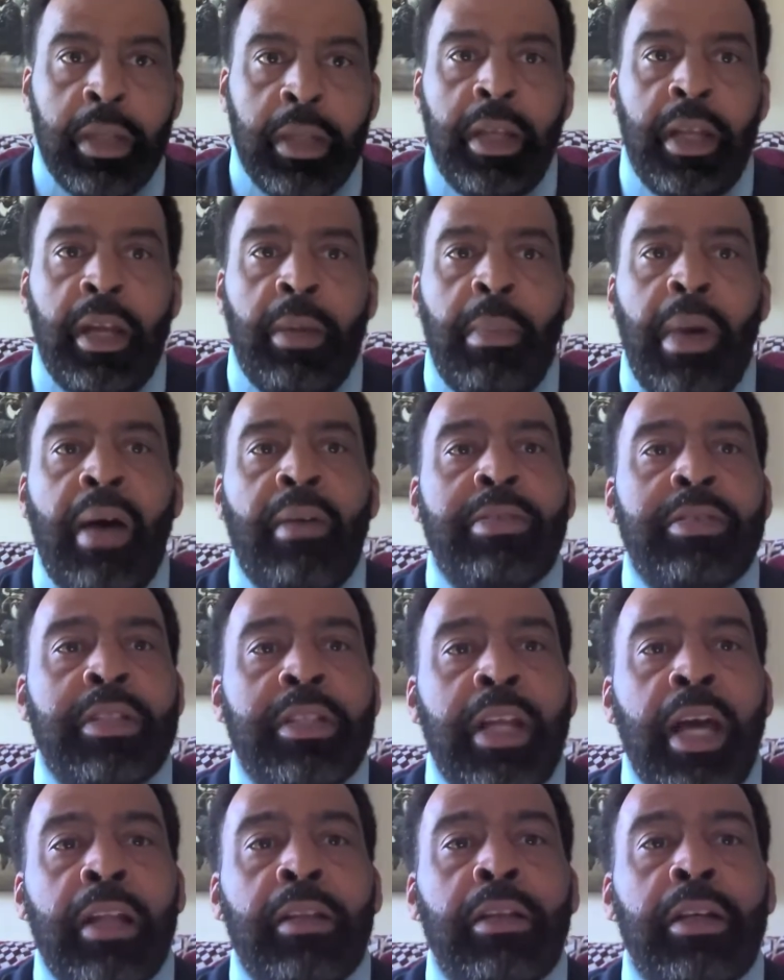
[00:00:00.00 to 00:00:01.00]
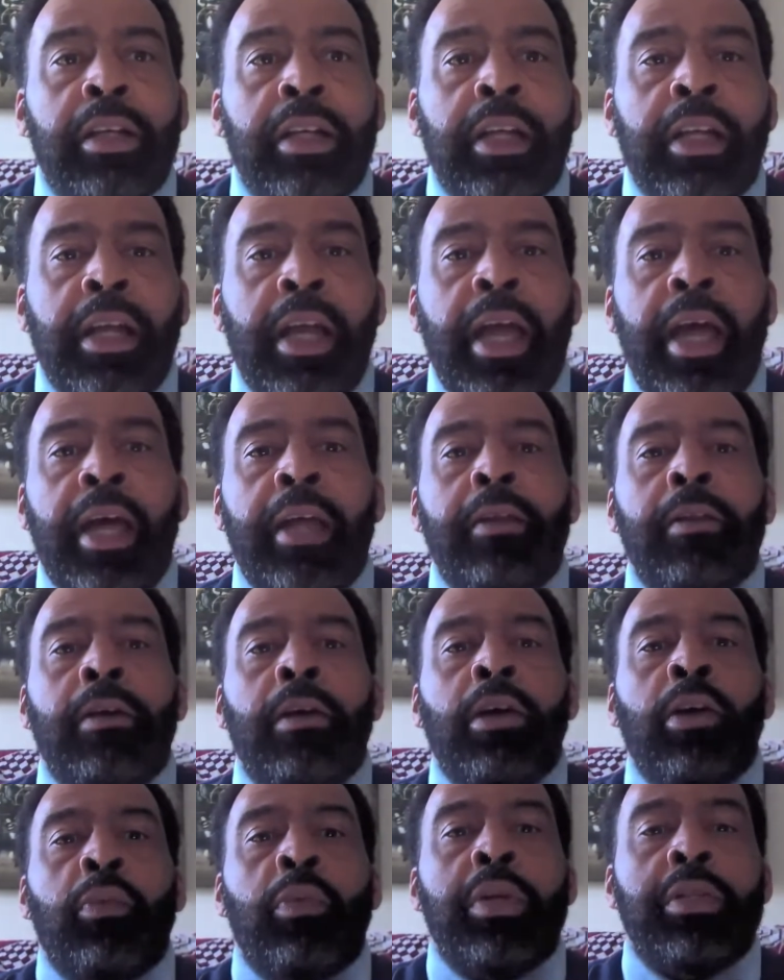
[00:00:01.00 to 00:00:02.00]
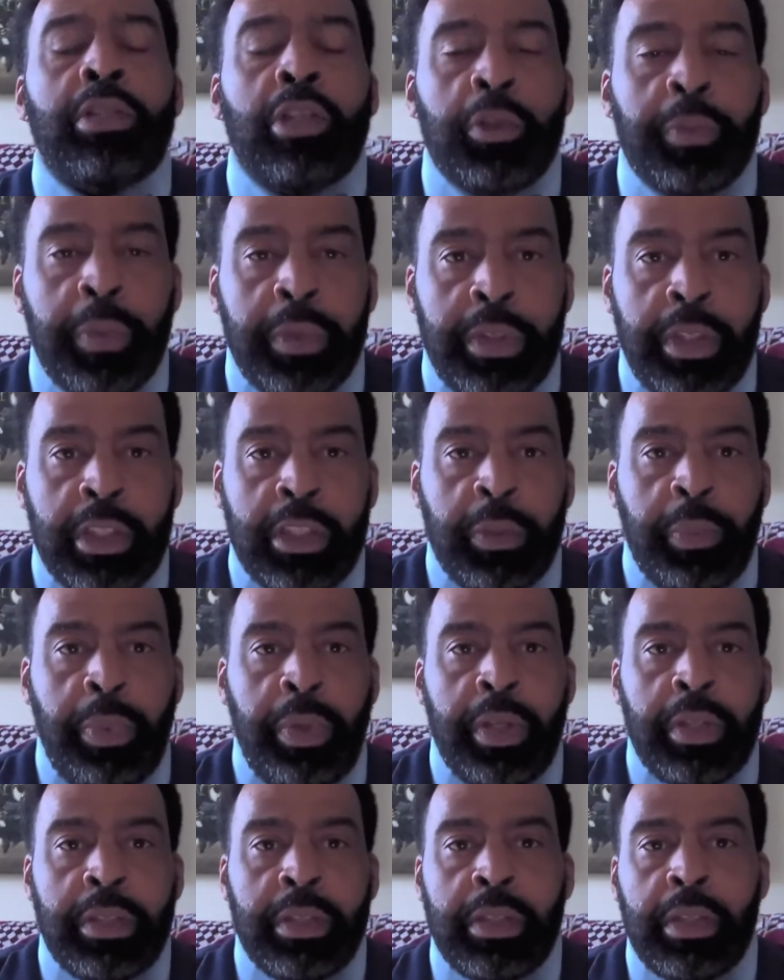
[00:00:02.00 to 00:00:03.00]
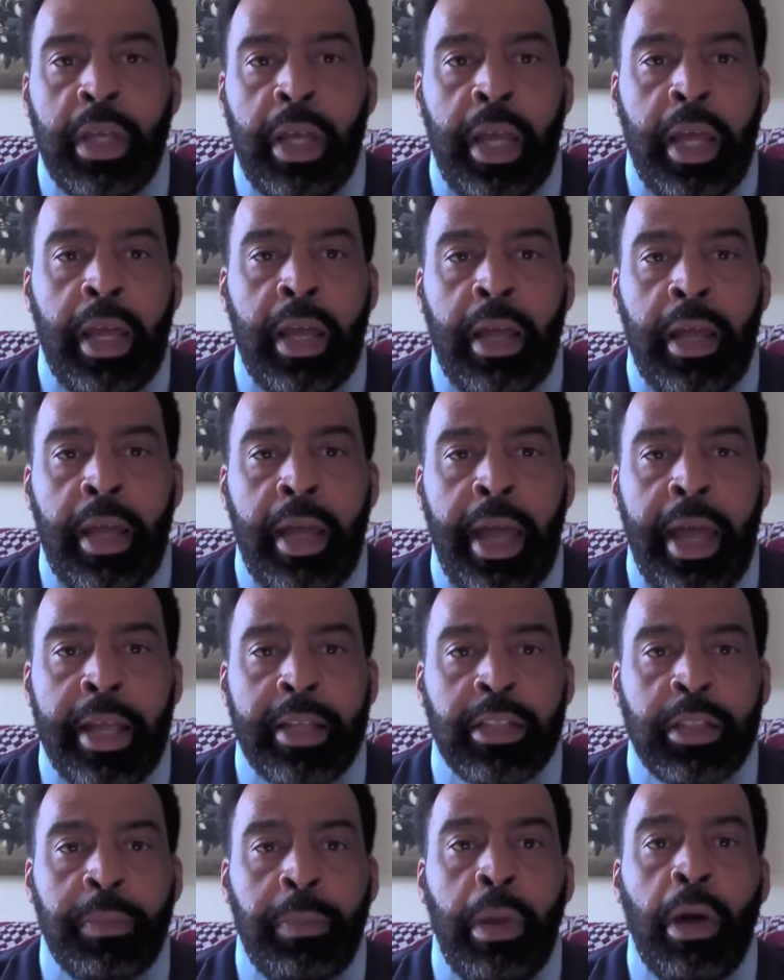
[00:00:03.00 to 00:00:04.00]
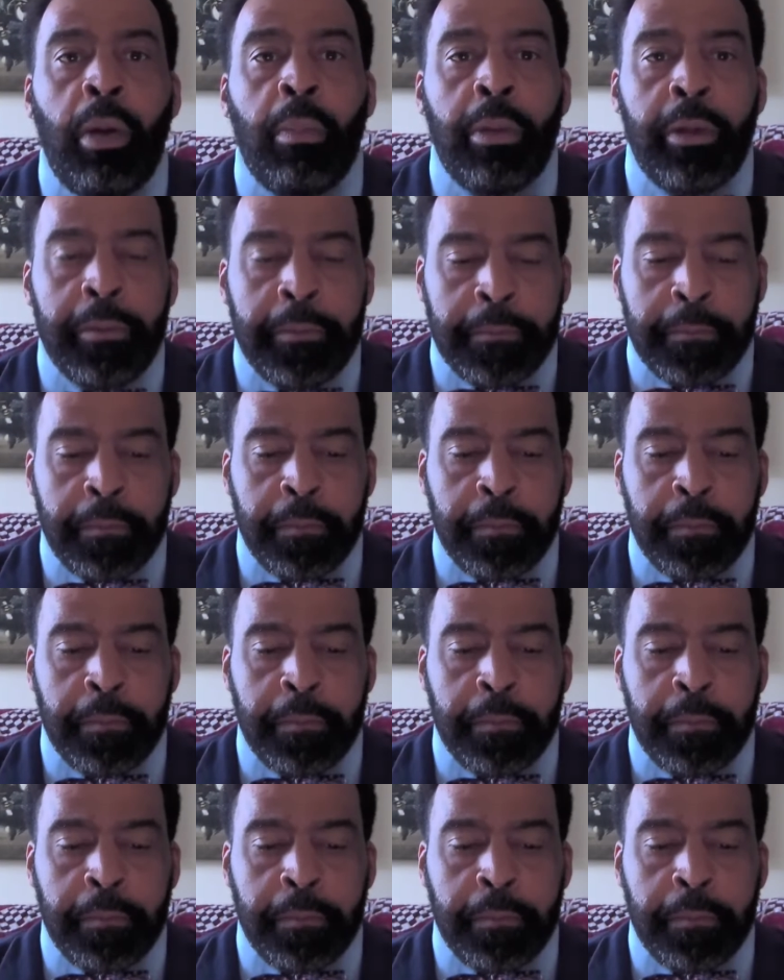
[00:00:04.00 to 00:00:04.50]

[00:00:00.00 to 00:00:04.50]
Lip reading: then I'm obviously not looking at research participants at Spelman.